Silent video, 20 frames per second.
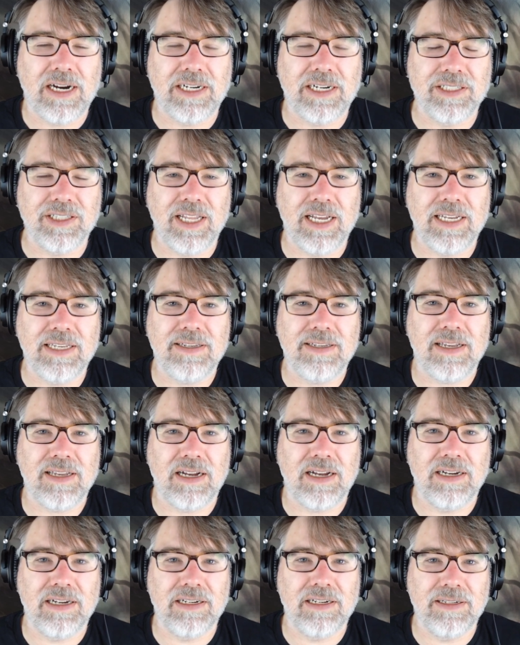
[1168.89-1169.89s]
unless
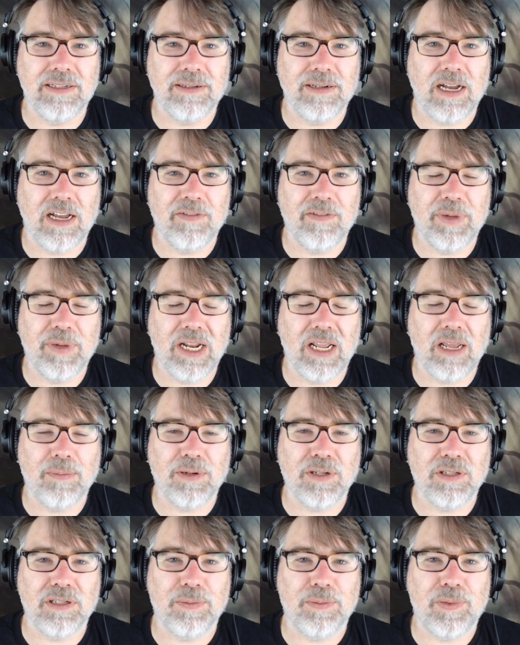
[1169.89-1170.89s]
I've been
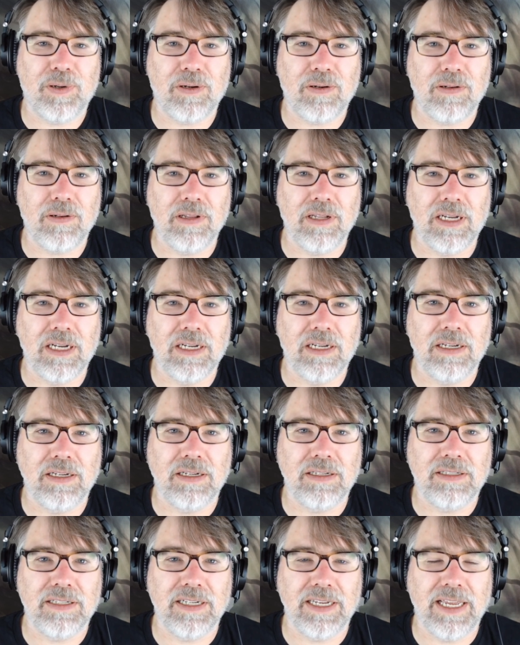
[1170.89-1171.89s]
able to pull
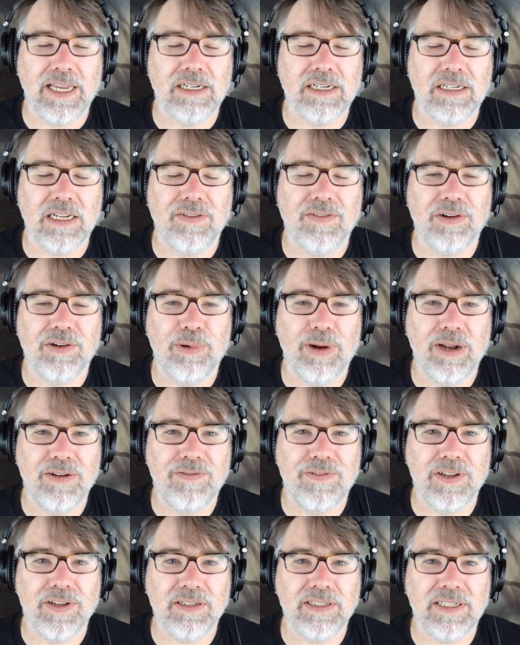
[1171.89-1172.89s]
to get David
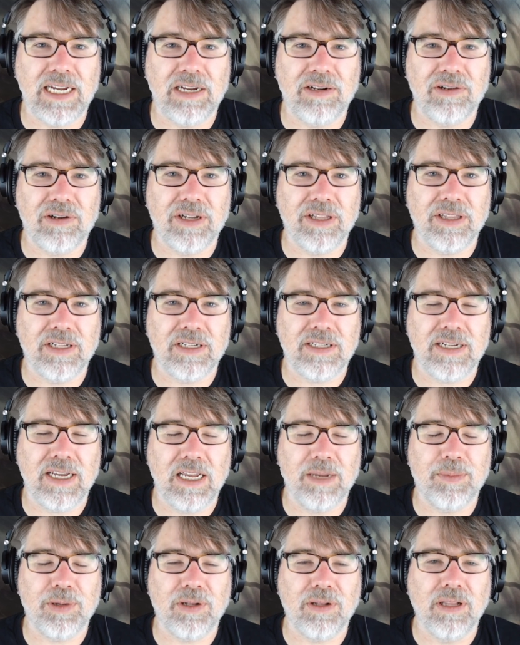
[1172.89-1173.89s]
Renfield down on the
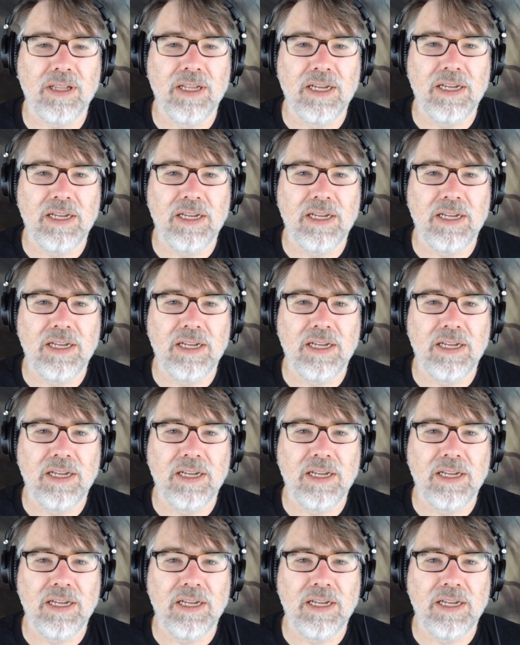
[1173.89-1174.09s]
table.